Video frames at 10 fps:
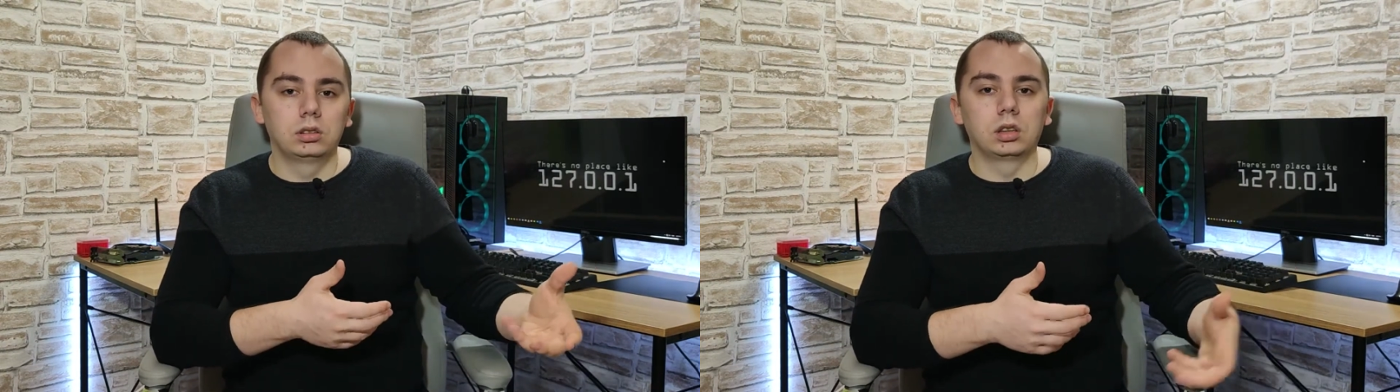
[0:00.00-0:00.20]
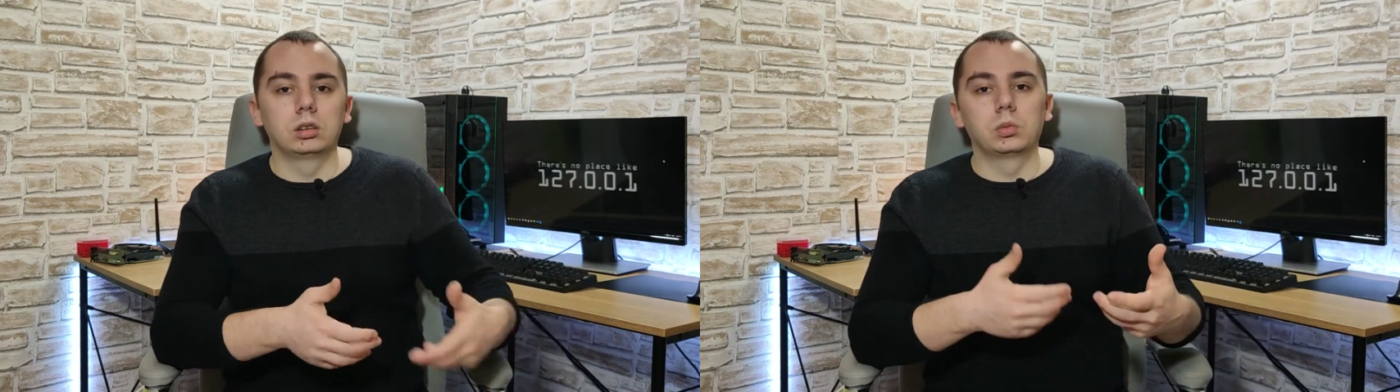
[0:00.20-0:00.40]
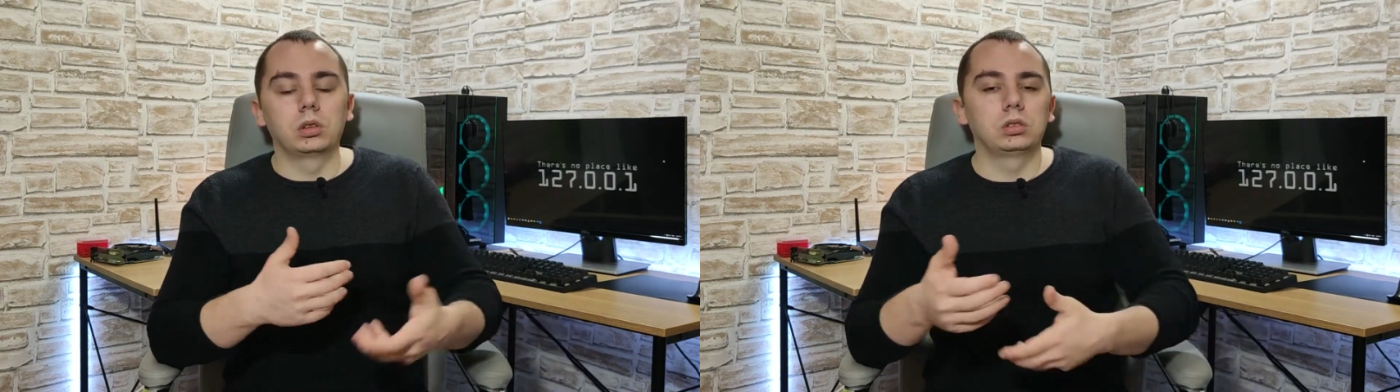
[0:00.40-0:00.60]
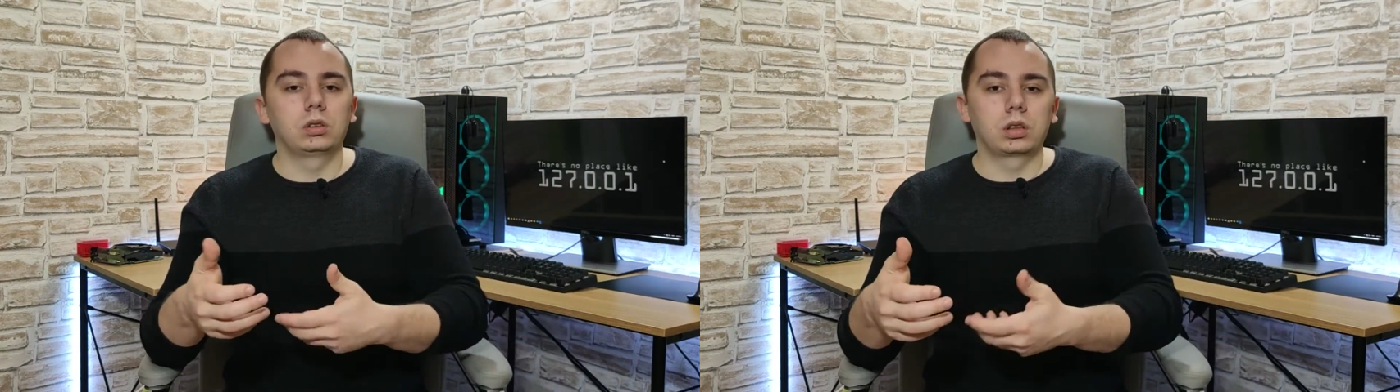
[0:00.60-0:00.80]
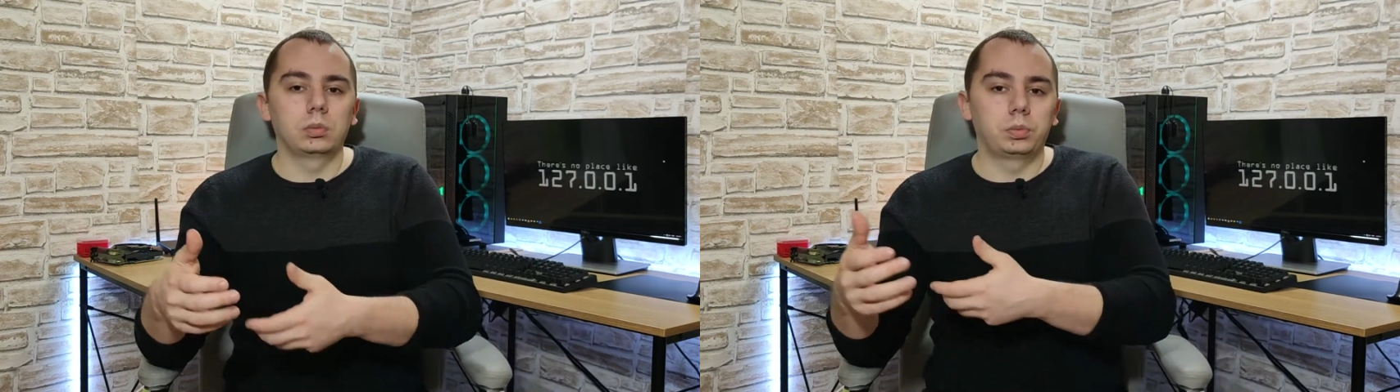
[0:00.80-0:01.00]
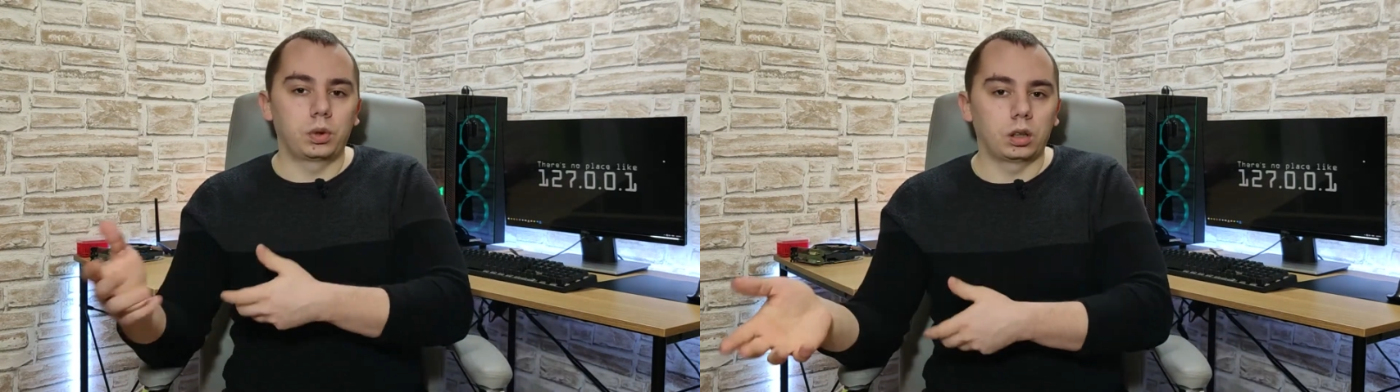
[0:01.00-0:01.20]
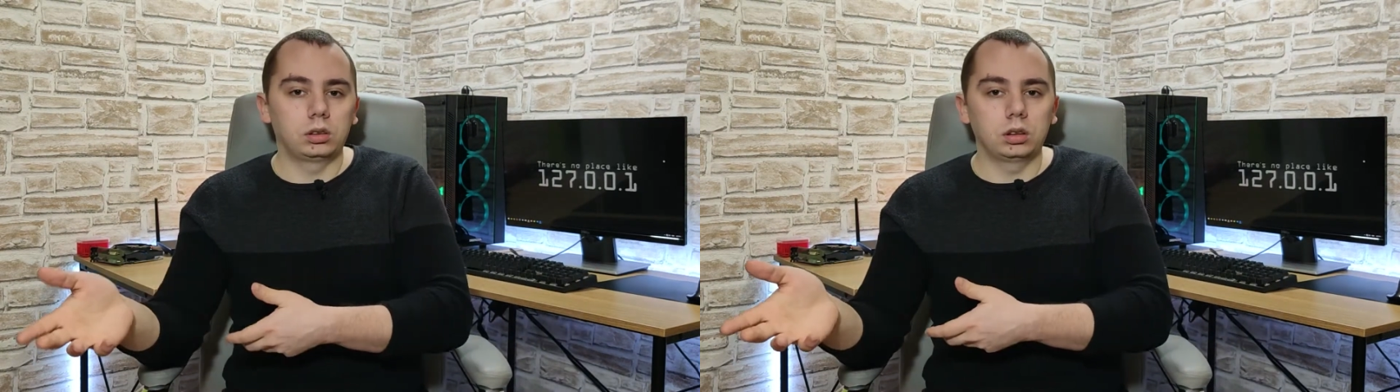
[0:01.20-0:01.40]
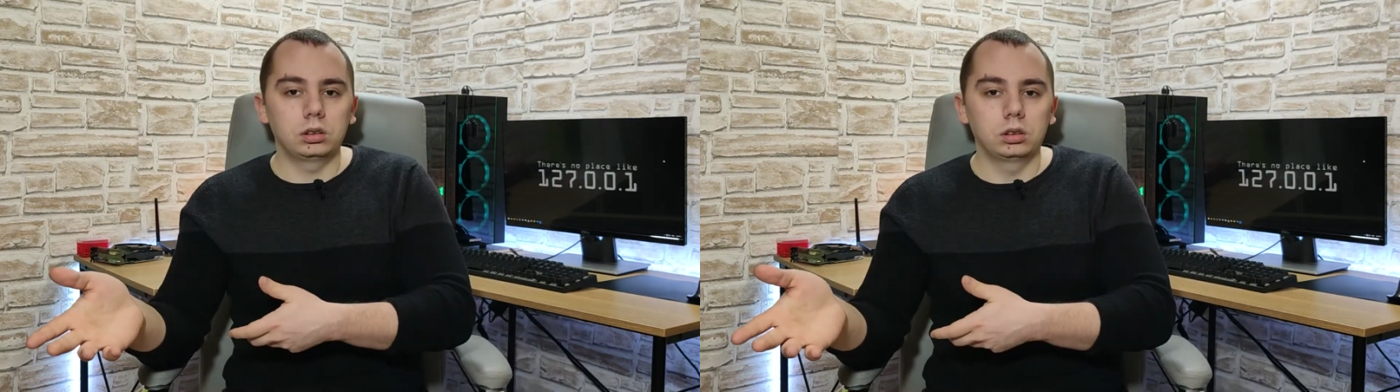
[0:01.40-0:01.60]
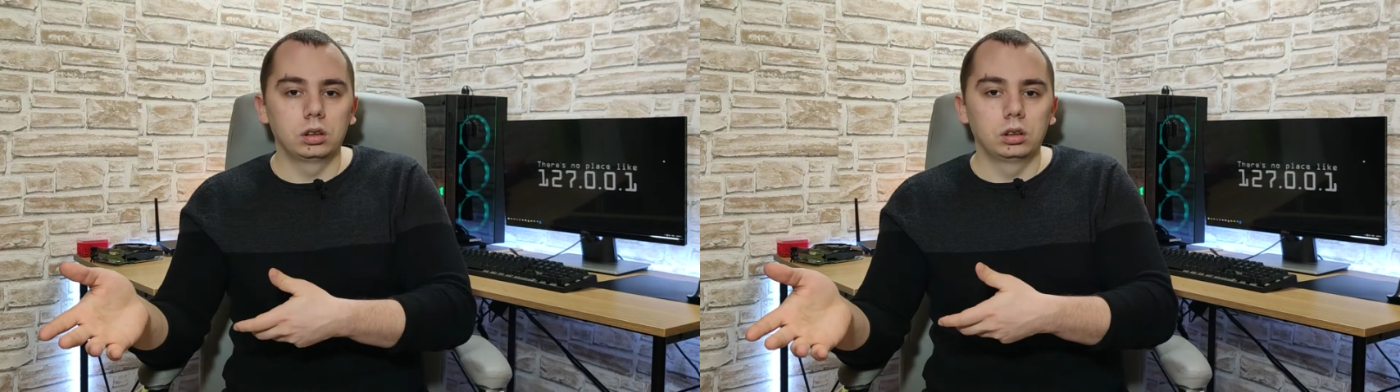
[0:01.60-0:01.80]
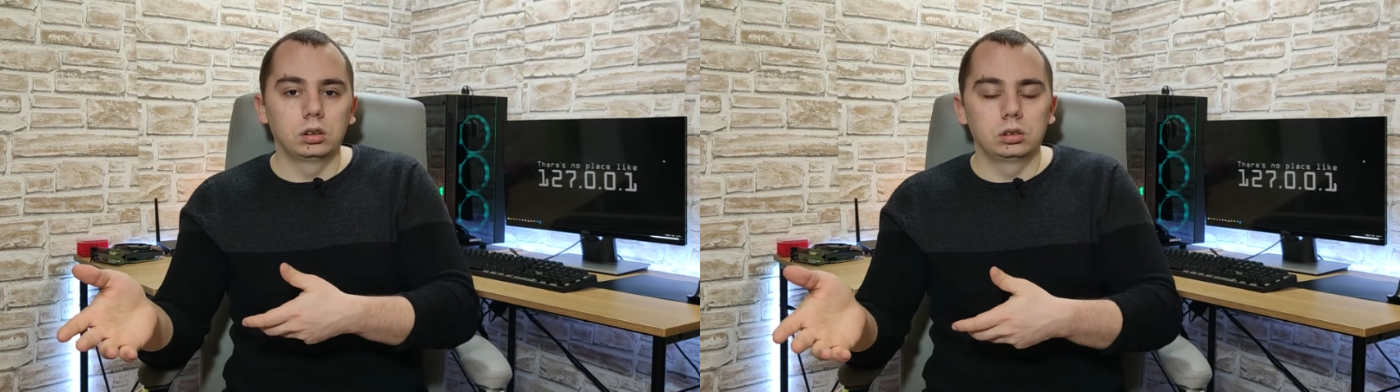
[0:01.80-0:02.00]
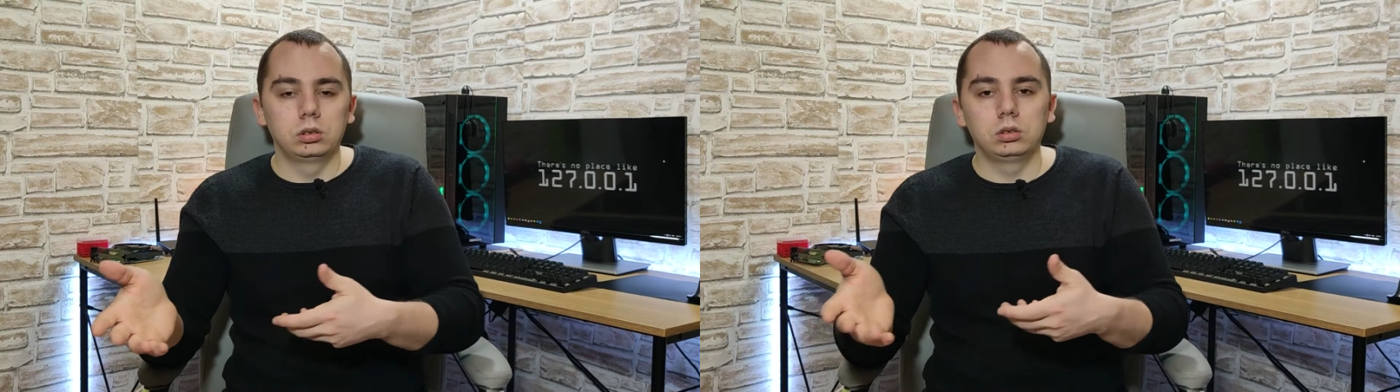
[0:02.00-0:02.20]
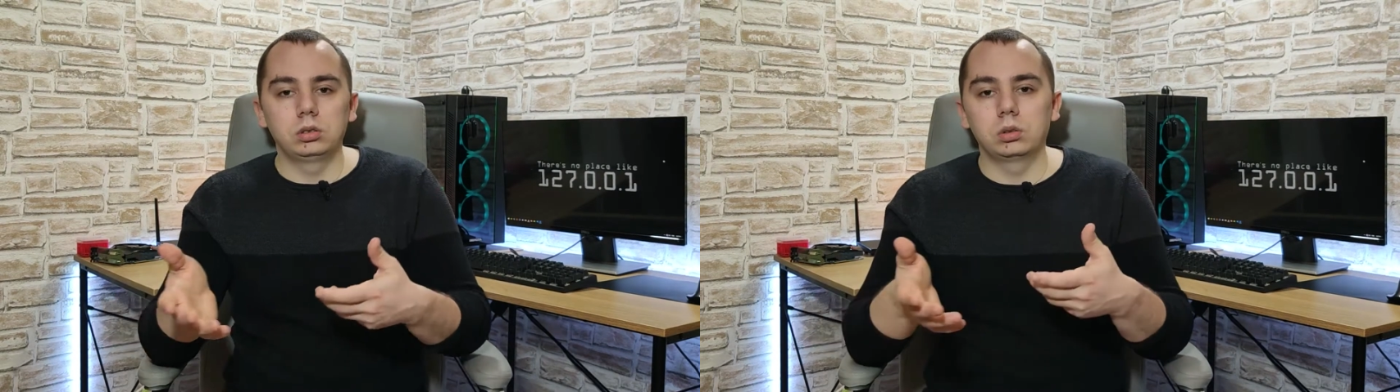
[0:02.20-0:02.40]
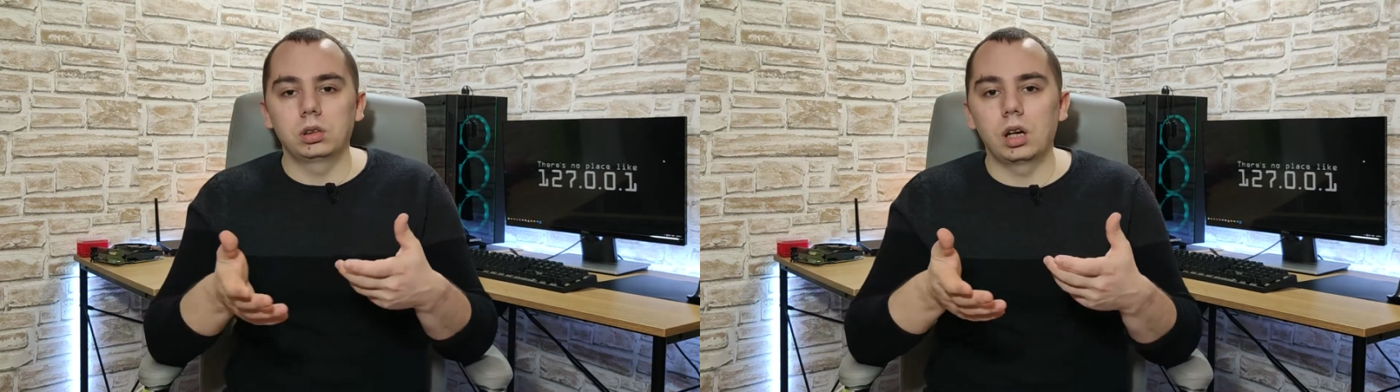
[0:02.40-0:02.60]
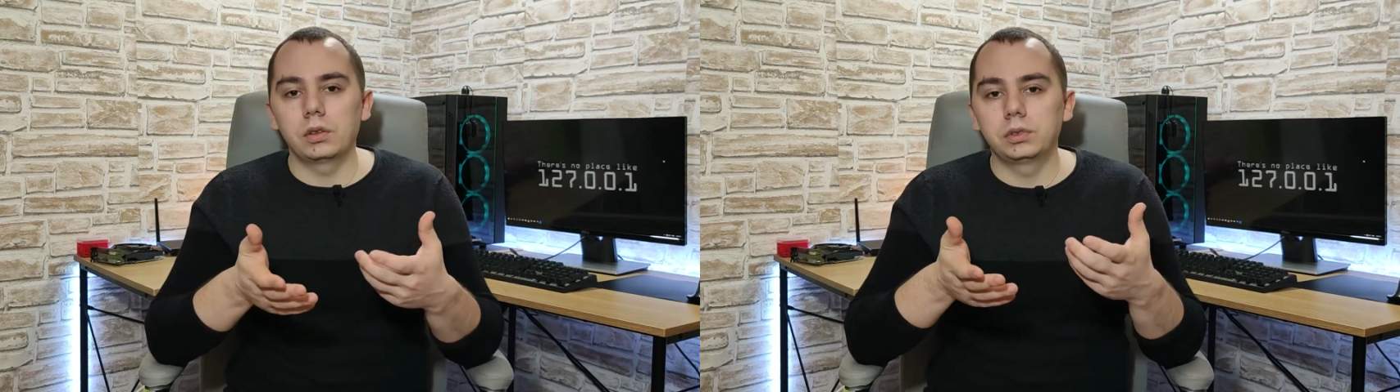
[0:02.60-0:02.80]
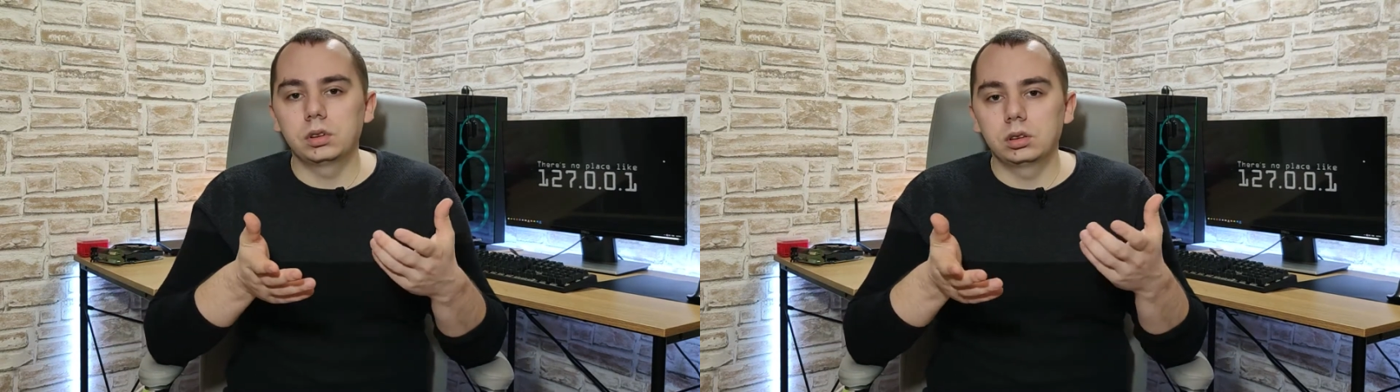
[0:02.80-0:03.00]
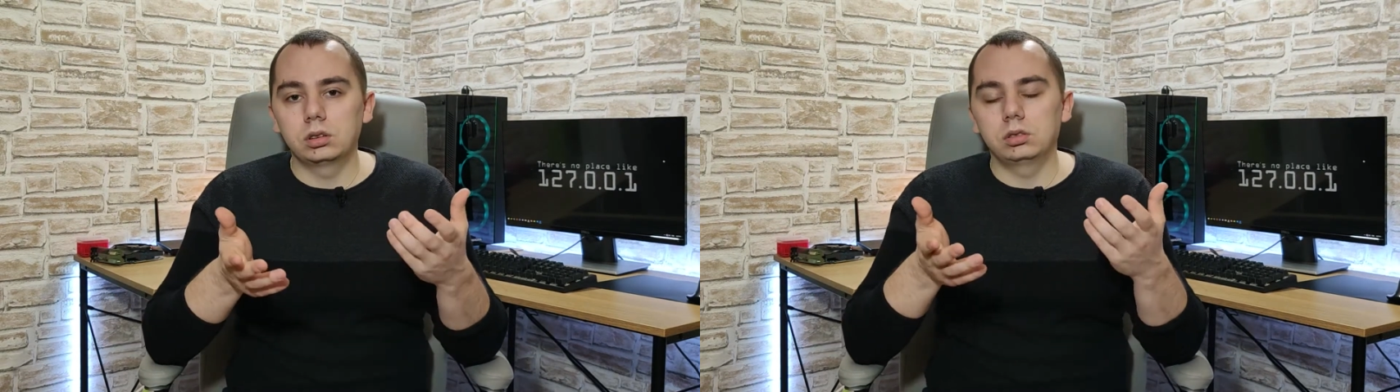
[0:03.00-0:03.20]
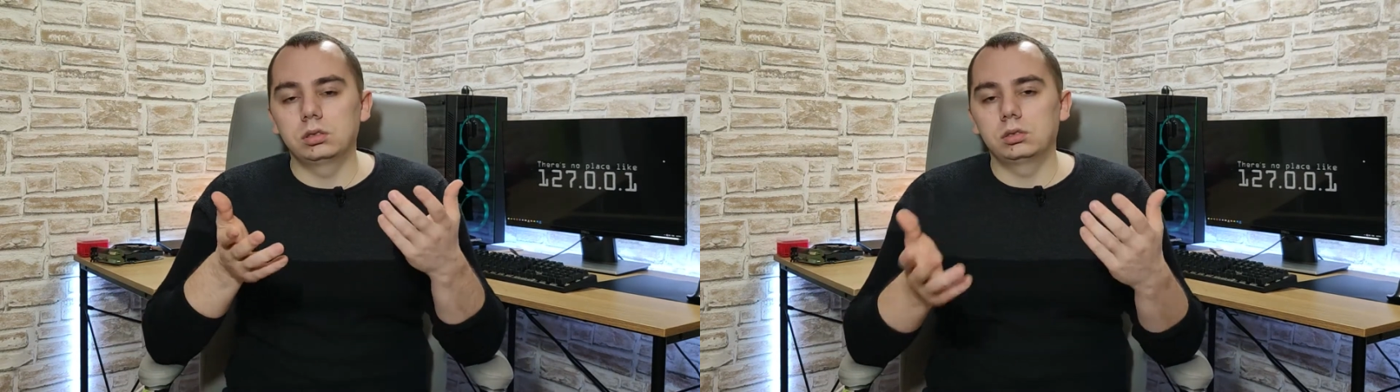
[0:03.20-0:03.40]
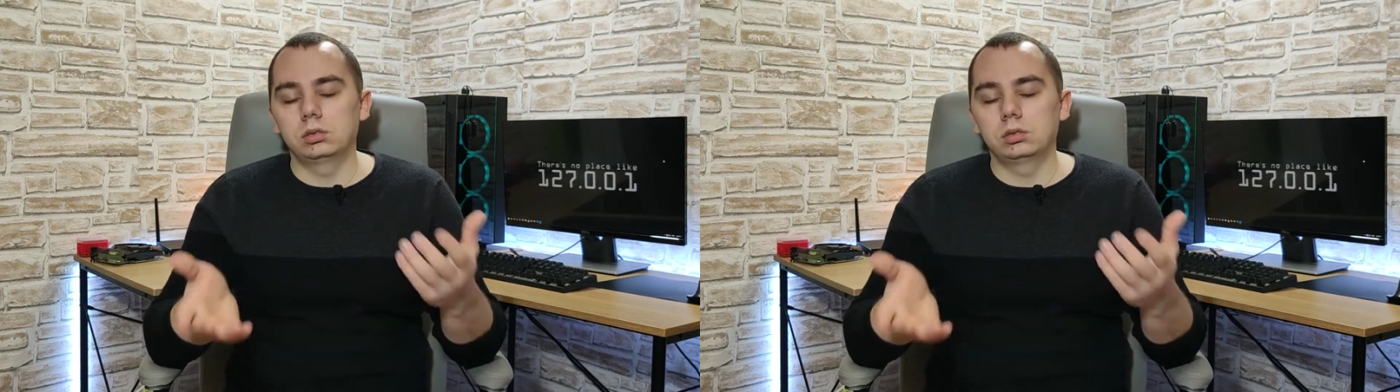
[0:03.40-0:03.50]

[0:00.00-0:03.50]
than the monitor can process, you will have the